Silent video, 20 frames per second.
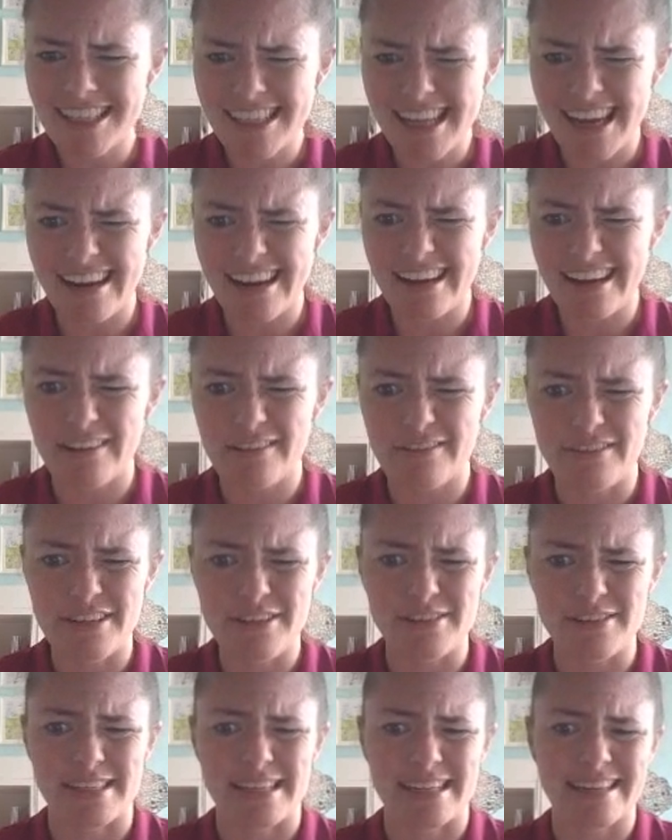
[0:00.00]
So that's kind of
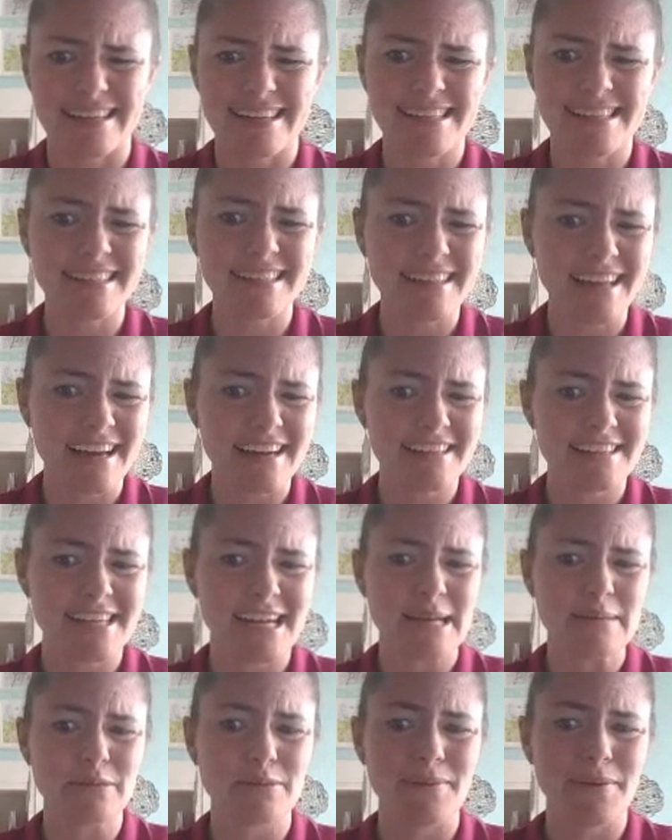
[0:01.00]
confusing because a lot
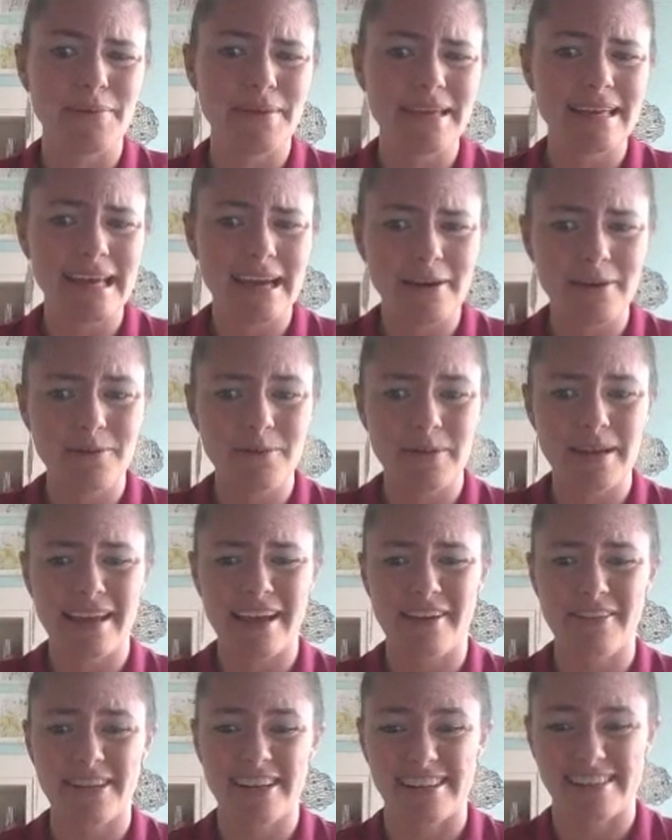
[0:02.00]
of times when we
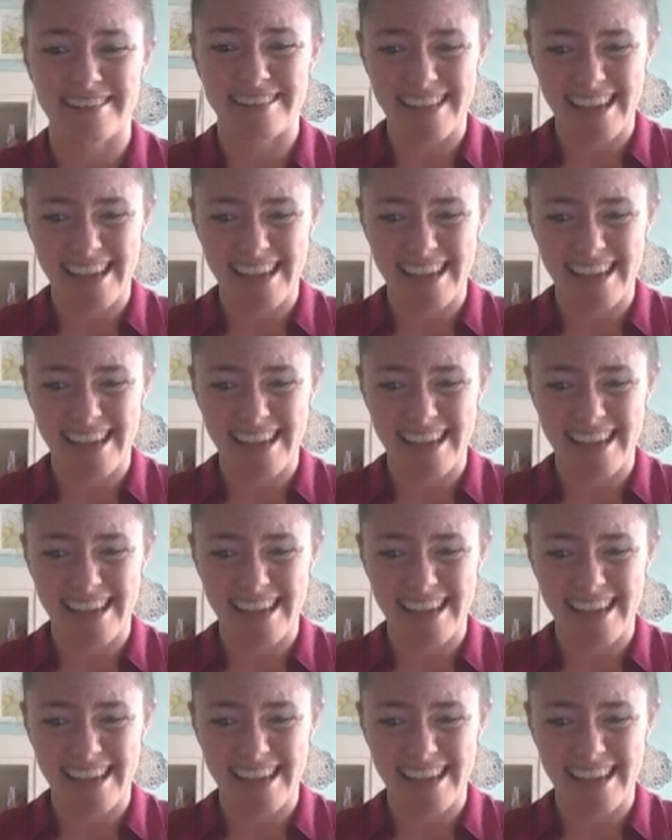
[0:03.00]
count in